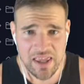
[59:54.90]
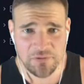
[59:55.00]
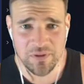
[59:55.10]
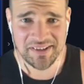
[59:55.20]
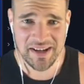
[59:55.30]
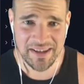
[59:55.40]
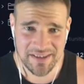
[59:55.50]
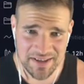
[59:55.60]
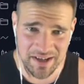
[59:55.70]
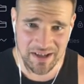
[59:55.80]
if we
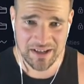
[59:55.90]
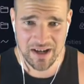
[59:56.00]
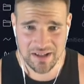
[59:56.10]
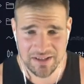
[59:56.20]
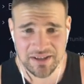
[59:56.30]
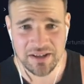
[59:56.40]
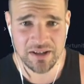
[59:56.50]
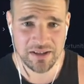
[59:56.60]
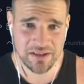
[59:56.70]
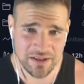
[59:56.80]
take this high,
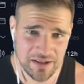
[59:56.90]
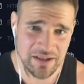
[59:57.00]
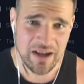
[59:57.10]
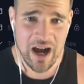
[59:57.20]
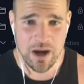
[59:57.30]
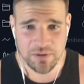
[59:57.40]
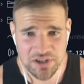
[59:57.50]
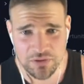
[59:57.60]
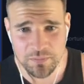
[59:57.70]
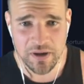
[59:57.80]
guys, I would
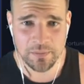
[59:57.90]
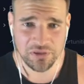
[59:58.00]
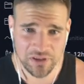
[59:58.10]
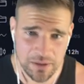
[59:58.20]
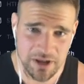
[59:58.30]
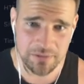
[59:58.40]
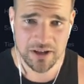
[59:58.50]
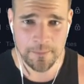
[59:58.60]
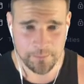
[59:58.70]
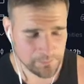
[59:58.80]
assume Pump City,
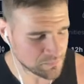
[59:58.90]
baby.